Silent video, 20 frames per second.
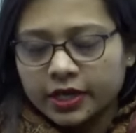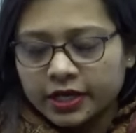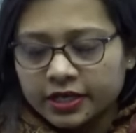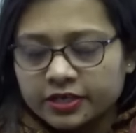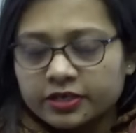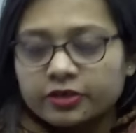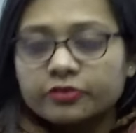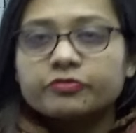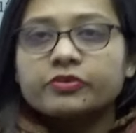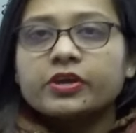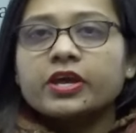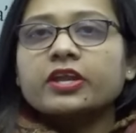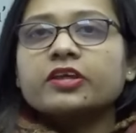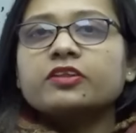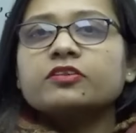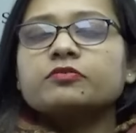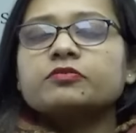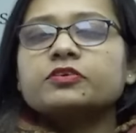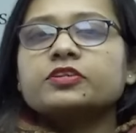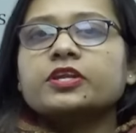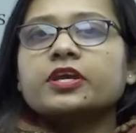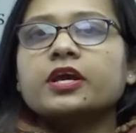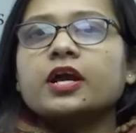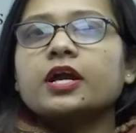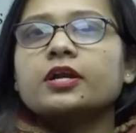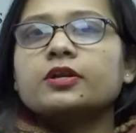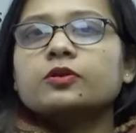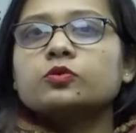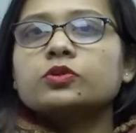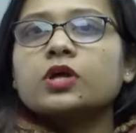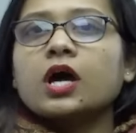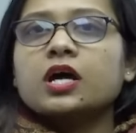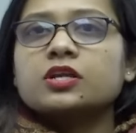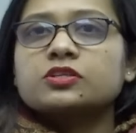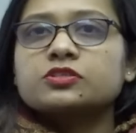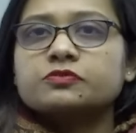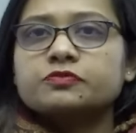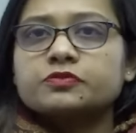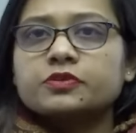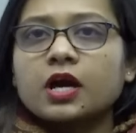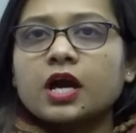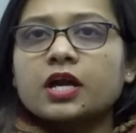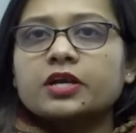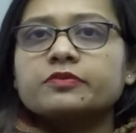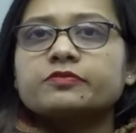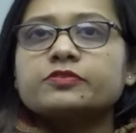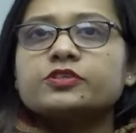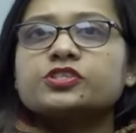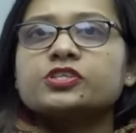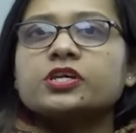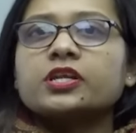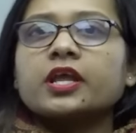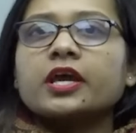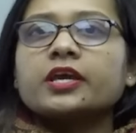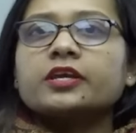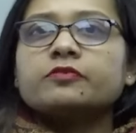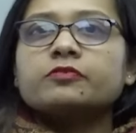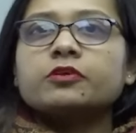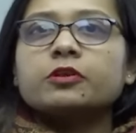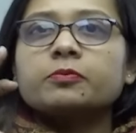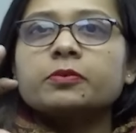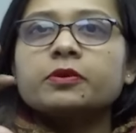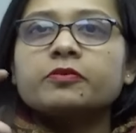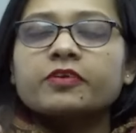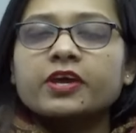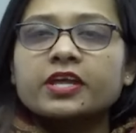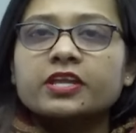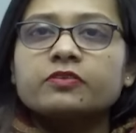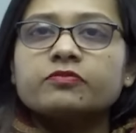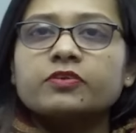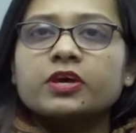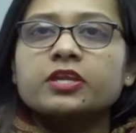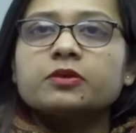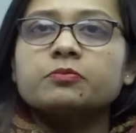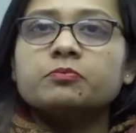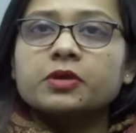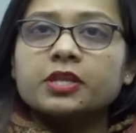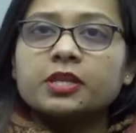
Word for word: Interference with regard to the artificial light will be very, very